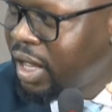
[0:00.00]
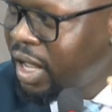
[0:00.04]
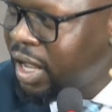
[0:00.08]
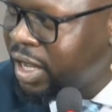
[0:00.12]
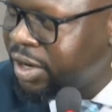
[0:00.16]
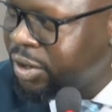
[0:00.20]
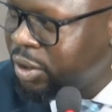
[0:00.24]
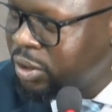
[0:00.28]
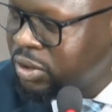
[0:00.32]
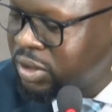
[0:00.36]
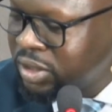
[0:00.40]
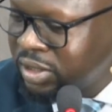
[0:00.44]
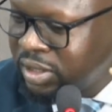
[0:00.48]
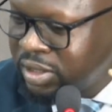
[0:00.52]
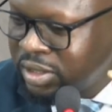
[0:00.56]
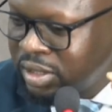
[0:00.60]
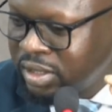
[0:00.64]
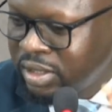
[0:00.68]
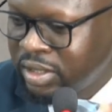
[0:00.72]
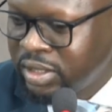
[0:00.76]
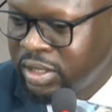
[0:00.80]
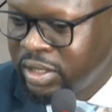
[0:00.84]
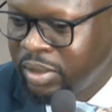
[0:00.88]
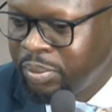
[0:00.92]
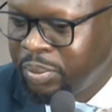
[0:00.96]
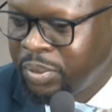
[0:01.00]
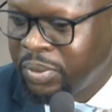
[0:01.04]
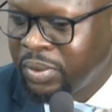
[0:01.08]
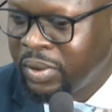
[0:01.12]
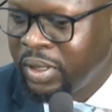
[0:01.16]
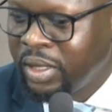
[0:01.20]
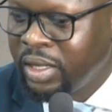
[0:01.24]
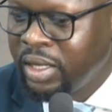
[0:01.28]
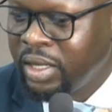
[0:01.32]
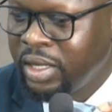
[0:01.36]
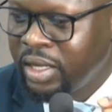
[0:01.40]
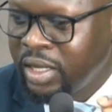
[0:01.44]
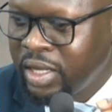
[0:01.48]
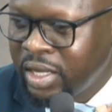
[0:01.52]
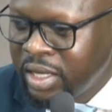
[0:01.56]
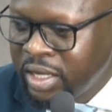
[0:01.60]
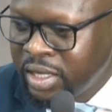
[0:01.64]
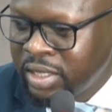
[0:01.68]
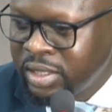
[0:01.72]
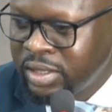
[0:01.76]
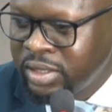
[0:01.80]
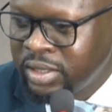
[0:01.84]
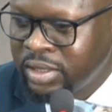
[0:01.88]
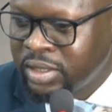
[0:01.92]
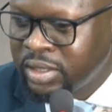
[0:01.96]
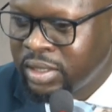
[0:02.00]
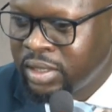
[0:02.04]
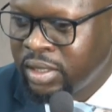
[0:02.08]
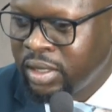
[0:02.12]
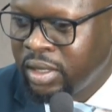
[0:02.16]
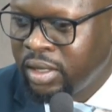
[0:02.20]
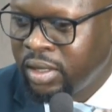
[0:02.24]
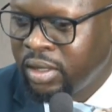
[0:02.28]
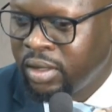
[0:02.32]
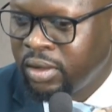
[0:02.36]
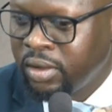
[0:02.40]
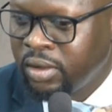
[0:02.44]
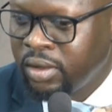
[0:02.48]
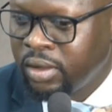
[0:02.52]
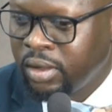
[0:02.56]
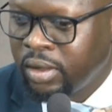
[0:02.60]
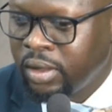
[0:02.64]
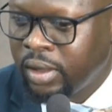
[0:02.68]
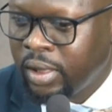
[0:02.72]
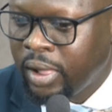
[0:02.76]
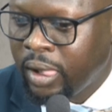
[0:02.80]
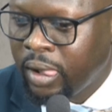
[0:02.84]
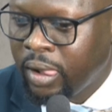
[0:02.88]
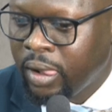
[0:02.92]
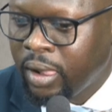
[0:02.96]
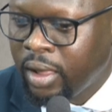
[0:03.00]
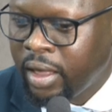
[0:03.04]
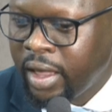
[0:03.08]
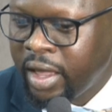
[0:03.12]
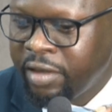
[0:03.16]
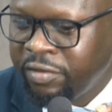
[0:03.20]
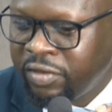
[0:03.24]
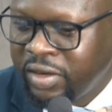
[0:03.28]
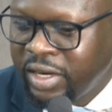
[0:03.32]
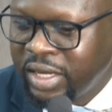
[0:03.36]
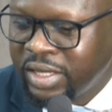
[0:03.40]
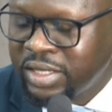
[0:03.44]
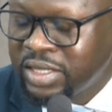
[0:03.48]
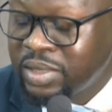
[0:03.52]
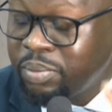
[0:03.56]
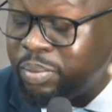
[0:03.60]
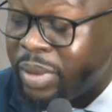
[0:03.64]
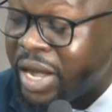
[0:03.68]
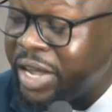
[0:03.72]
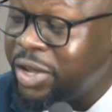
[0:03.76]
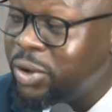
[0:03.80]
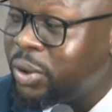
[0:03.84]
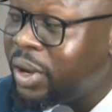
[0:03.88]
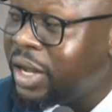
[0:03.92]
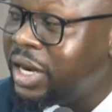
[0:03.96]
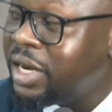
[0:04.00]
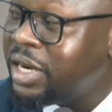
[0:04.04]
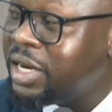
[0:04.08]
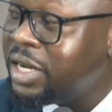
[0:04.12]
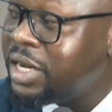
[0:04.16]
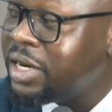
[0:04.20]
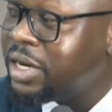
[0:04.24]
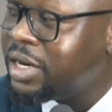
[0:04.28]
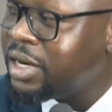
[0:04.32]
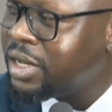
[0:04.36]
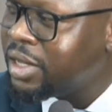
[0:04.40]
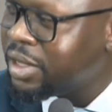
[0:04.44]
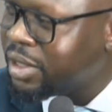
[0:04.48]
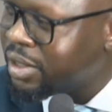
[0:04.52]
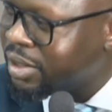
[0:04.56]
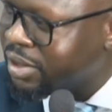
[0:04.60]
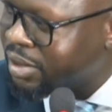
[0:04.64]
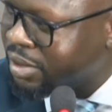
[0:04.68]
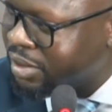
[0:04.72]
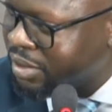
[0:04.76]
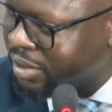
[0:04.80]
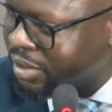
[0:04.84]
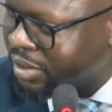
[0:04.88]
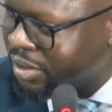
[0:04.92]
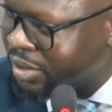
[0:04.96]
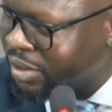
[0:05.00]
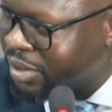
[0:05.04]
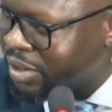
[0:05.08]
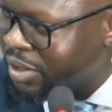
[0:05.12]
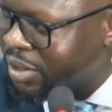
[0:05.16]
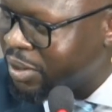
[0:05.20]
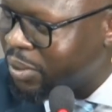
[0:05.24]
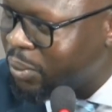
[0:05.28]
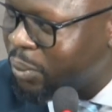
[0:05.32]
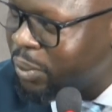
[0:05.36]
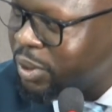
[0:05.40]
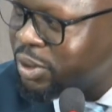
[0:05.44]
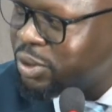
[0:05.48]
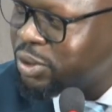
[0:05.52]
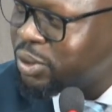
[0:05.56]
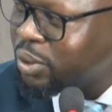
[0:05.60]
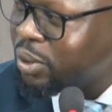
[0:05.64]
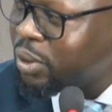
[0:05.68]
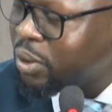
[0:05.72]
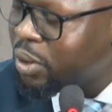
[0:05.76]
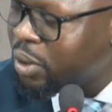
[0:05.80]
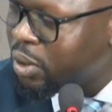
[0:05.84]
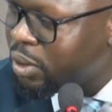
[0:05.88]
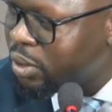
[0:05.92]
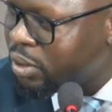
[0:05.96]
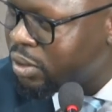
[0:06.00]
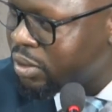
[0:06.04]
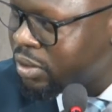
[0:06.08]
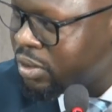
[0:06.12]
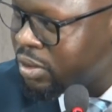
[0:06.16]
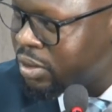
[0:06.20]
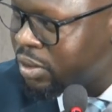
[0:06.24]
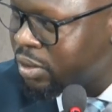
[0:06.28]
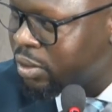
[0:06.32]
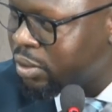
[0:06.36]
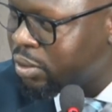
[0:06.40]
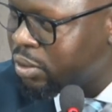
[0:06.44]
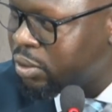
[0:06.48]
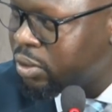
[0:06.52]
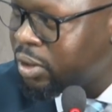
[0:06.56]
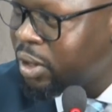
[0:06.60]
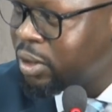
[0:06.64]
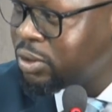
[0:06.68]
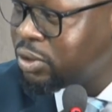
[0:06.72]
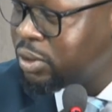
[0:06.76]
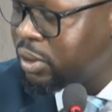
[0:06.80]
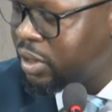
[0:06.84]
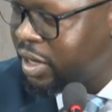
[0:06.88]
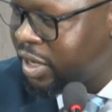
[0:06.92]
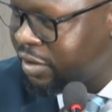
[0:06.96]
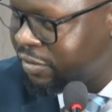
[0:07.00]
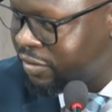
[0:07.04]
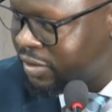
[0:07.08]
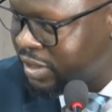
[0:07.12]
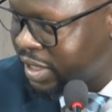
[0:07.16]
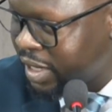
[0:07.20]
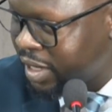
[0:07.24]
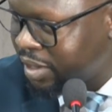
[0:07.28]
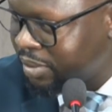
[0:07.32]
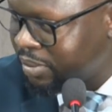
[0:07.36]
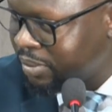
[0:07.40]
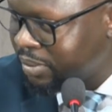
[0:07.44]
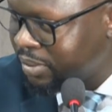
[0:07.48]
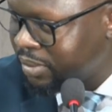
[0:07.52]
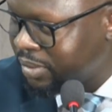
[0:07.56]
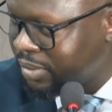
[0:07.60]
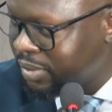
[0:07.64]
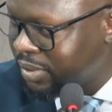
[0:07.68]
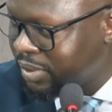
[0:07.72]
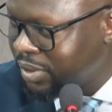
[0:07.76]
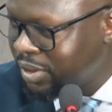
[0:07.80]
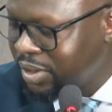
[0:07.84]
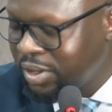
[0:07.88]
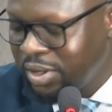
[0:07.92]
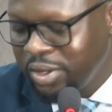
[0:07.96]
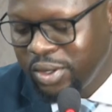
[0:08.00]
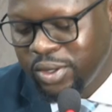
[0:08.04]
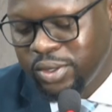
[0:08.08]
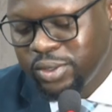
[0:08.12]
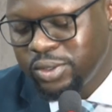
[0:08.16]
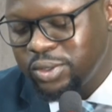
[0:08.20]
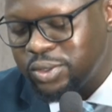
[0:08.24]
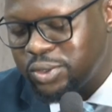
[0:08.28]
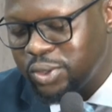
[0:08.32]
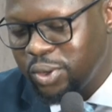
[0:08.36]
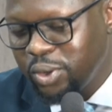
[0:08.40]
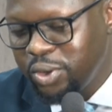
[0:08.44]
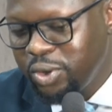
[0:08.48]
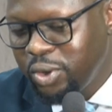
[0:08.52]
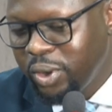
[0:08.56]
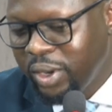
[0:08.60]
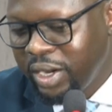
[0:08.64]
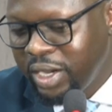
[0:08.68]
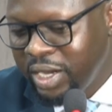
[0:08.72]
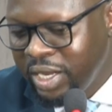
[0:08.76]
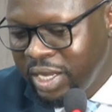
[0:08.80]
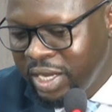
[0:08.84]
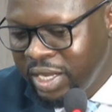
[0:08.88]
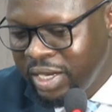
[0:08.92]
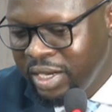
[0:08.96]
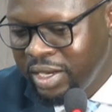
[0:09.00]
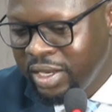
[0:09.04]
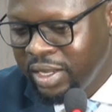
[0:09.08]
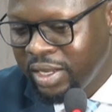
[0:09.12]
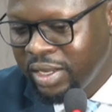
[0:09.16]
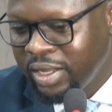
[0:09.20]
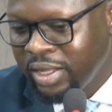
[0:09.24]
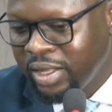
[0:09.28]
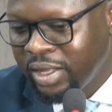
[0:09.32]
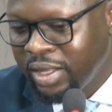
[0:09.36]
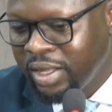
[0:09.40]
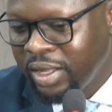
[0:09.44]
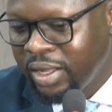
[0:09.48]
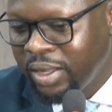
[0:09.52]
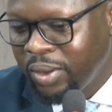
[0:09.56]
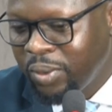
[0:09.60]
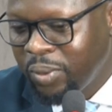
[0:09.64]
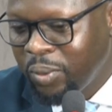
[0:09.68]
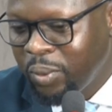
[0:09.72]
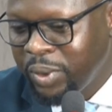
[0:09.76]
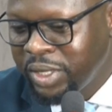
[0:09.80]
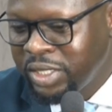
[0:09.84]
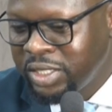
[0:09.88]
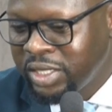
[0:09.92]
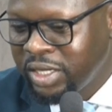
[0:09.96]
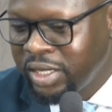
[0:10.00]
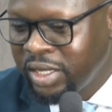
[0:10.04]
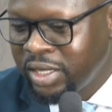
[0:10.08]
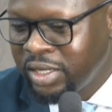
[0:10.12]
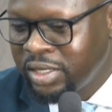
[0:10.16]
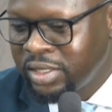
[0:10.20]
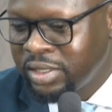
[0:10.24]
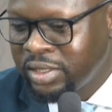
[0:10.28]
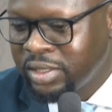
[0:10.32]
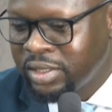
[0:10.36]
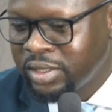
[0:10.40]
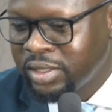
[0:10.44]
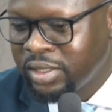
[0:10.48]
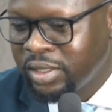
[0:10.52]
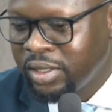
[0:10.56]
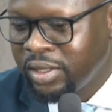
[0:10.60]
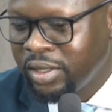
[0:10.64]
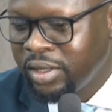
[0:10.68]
and your citizenship is evidenced by your NIN, which you hold throughout your lifetime. So your NIN, which is